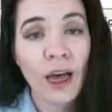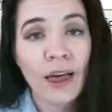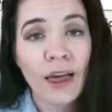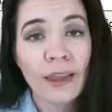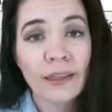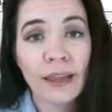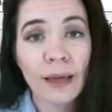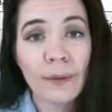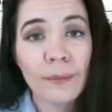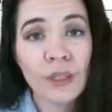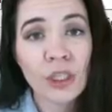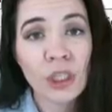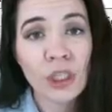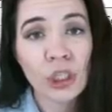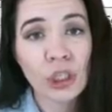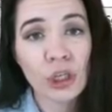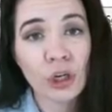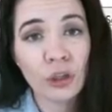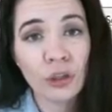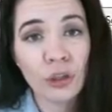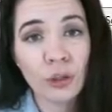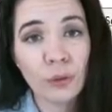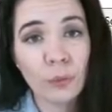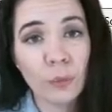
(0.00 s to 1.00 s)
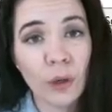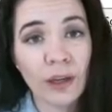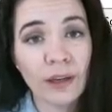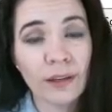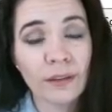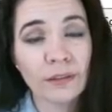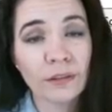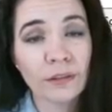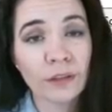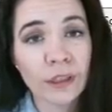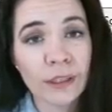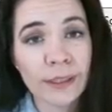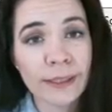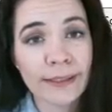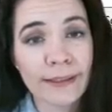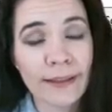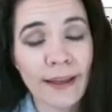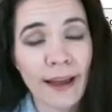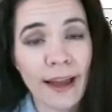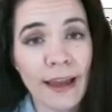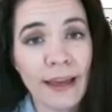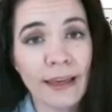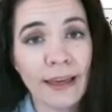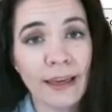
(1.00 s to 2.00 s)
Let me show you what it looks
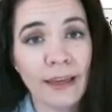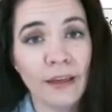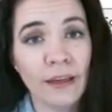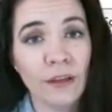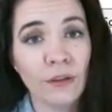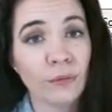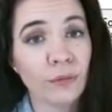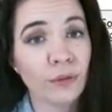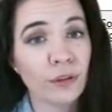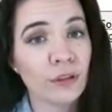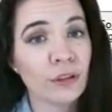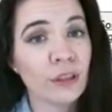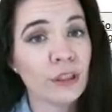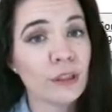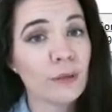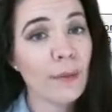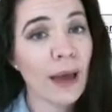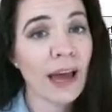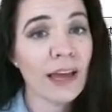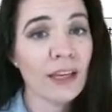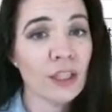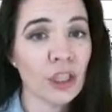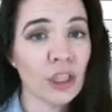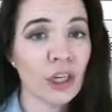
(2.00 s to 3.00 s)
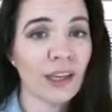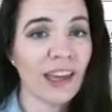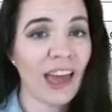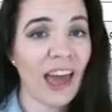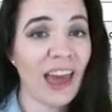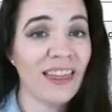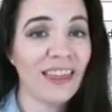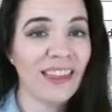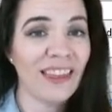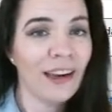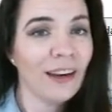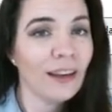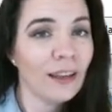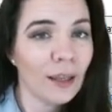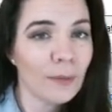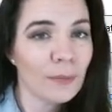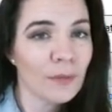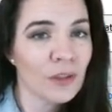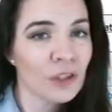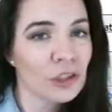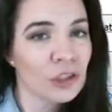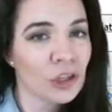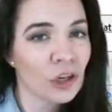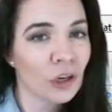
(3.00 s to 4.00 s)
like in RootsMagic, and then let
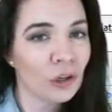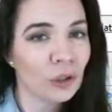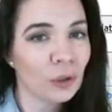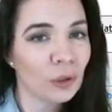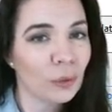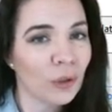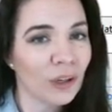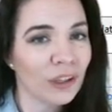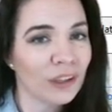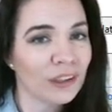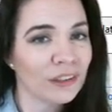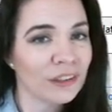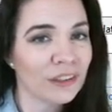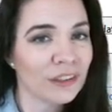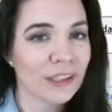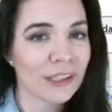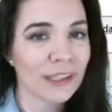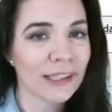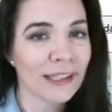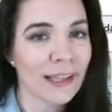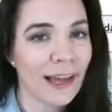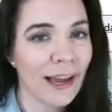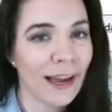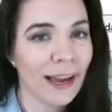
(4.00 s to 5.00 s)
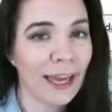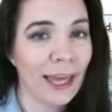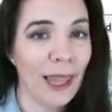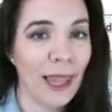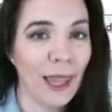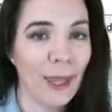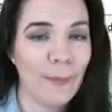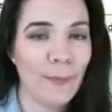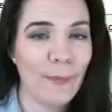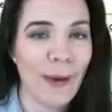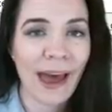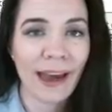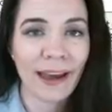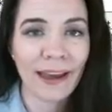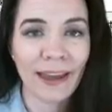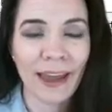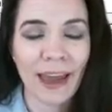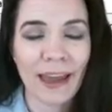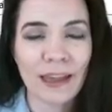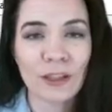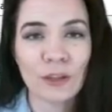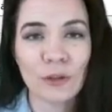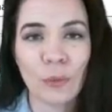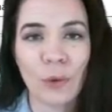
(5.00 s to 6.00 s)
me show you what it looks like in the back
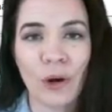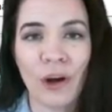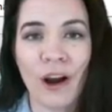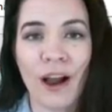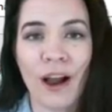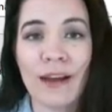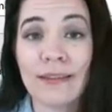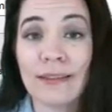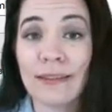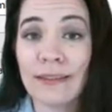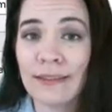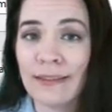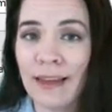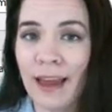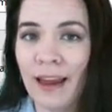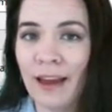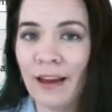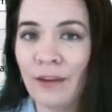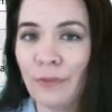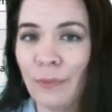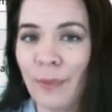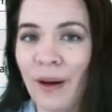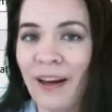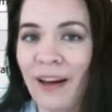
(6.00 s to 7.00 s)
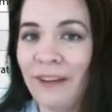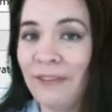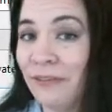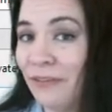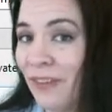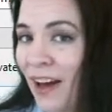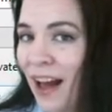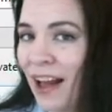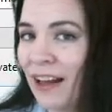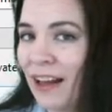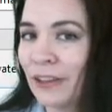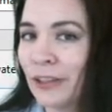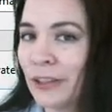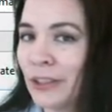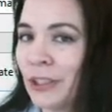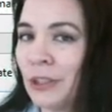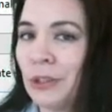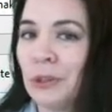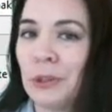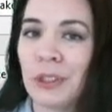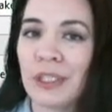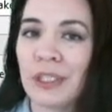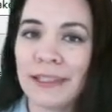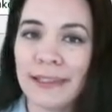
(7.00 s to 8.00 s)
end where I save my files,
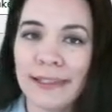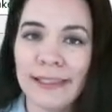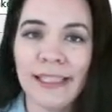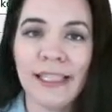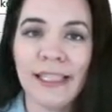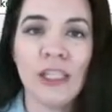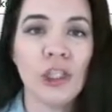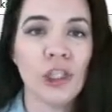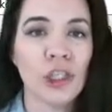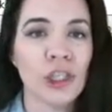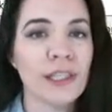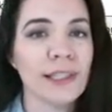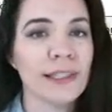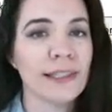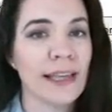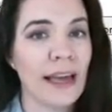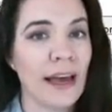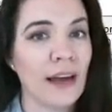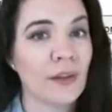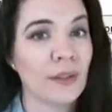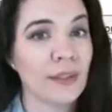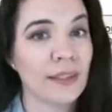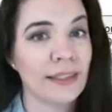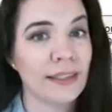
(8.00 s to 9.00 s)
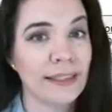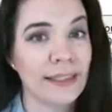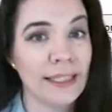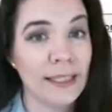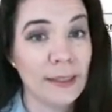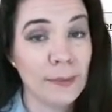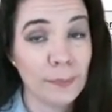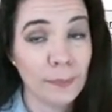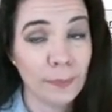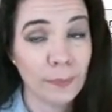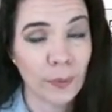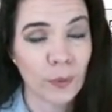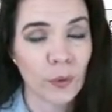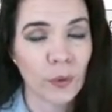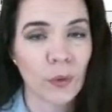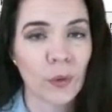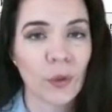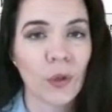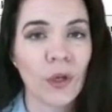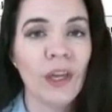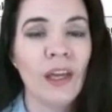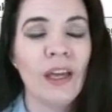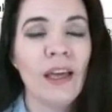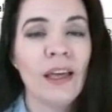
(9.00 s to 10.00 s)
and you can see just how
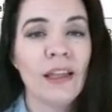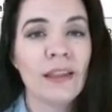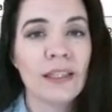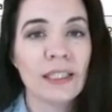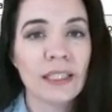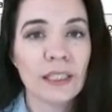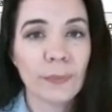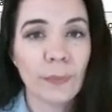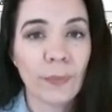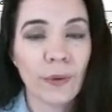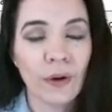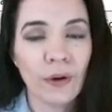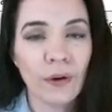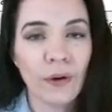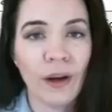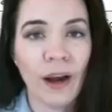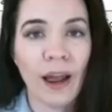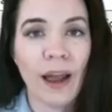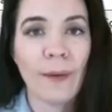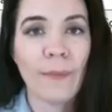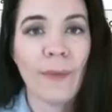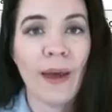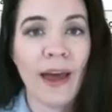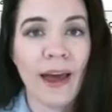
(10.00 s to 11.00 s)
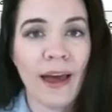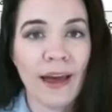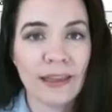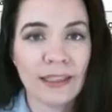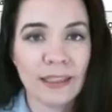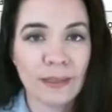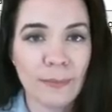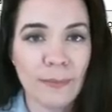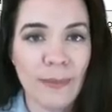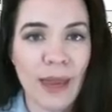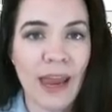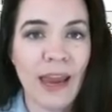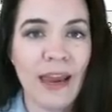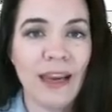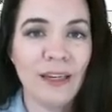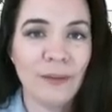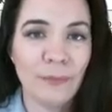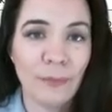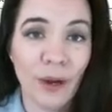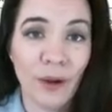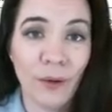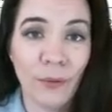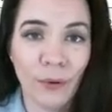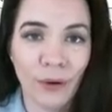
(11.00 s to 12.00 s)
simple this program has
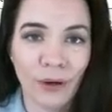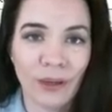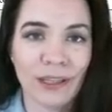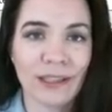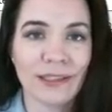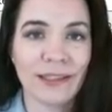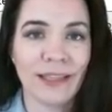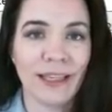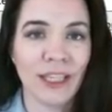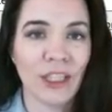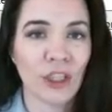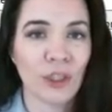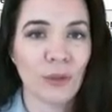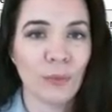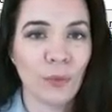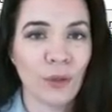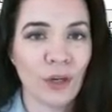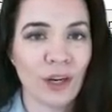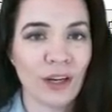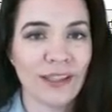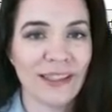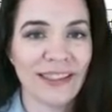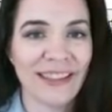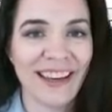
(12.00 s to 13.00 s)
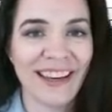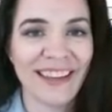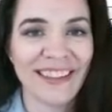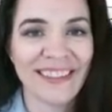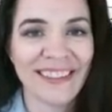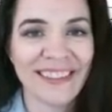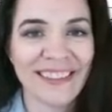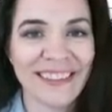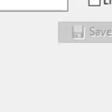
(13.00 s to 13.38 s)
made my organization process.